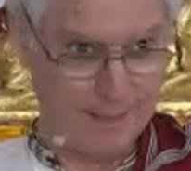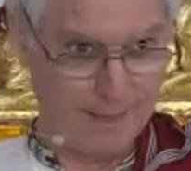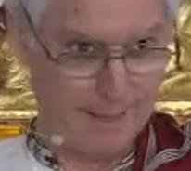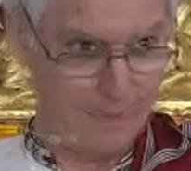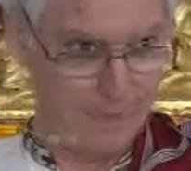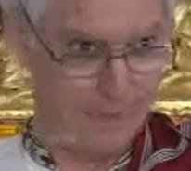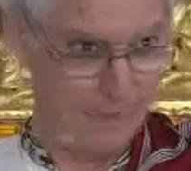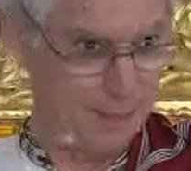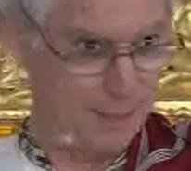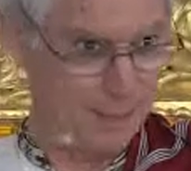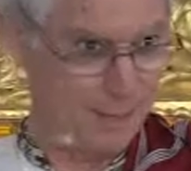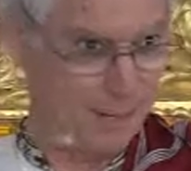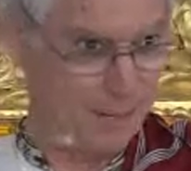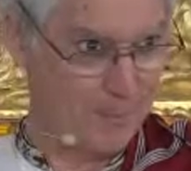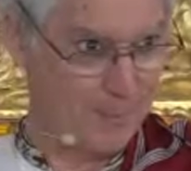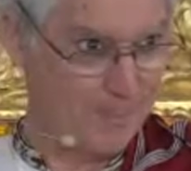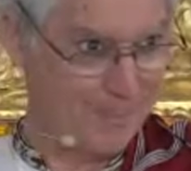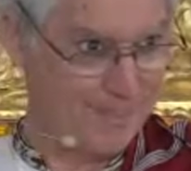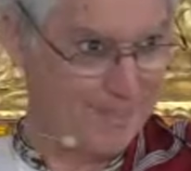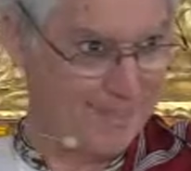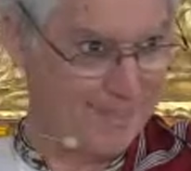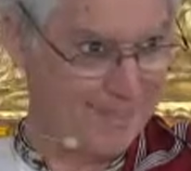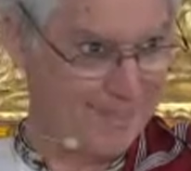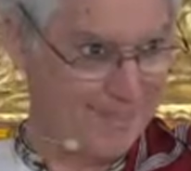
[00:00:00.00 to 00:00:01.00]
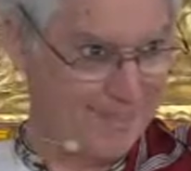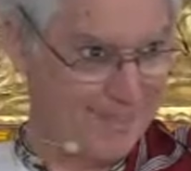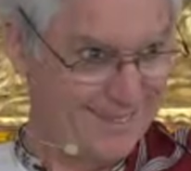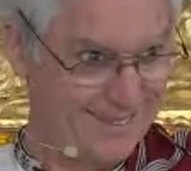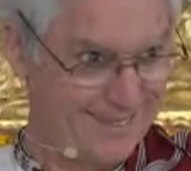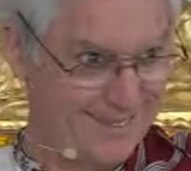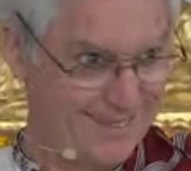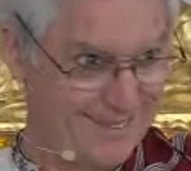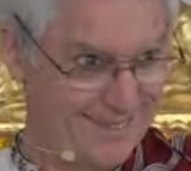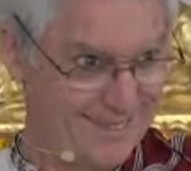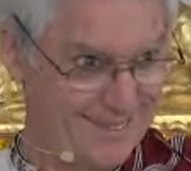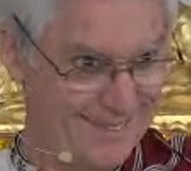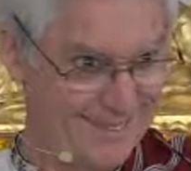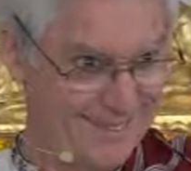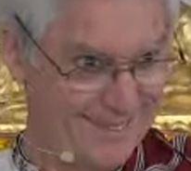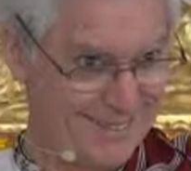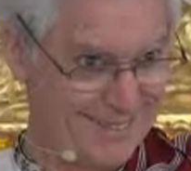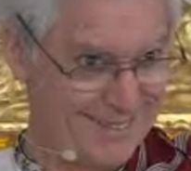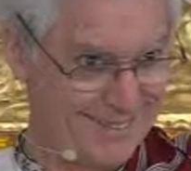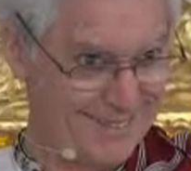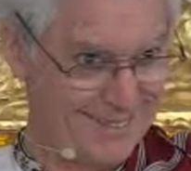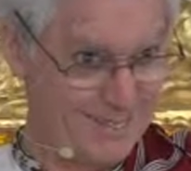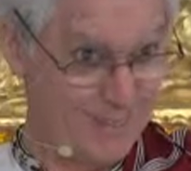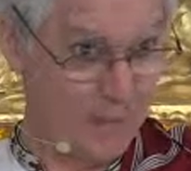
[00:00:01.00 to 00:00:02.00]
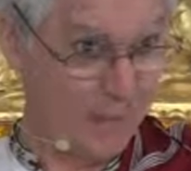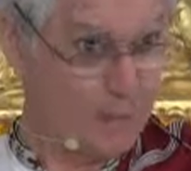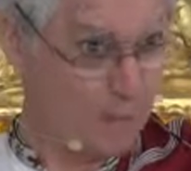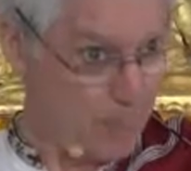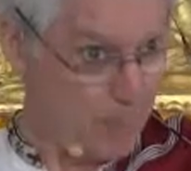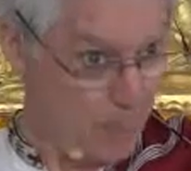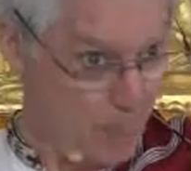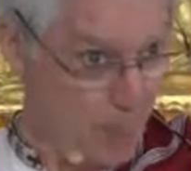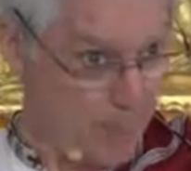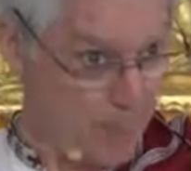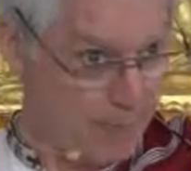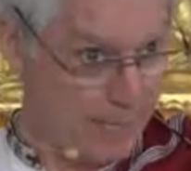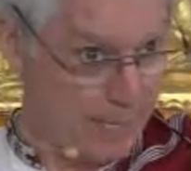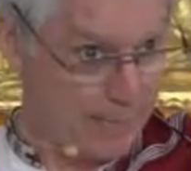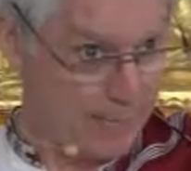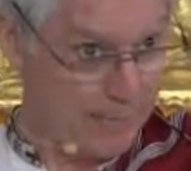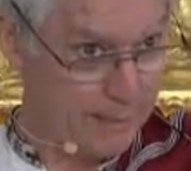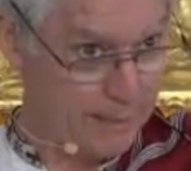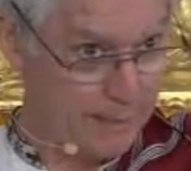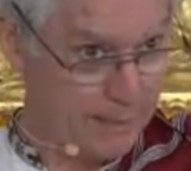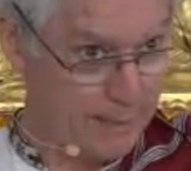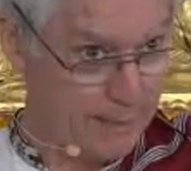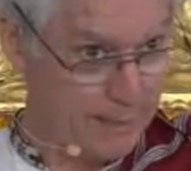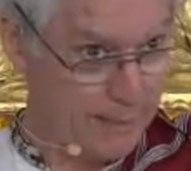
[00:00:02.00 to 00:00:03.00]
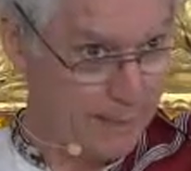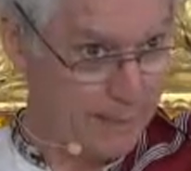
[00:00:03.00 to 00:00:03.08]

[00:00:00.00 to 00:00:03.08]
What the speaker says: having achieved shamatha. Nothing beyond that.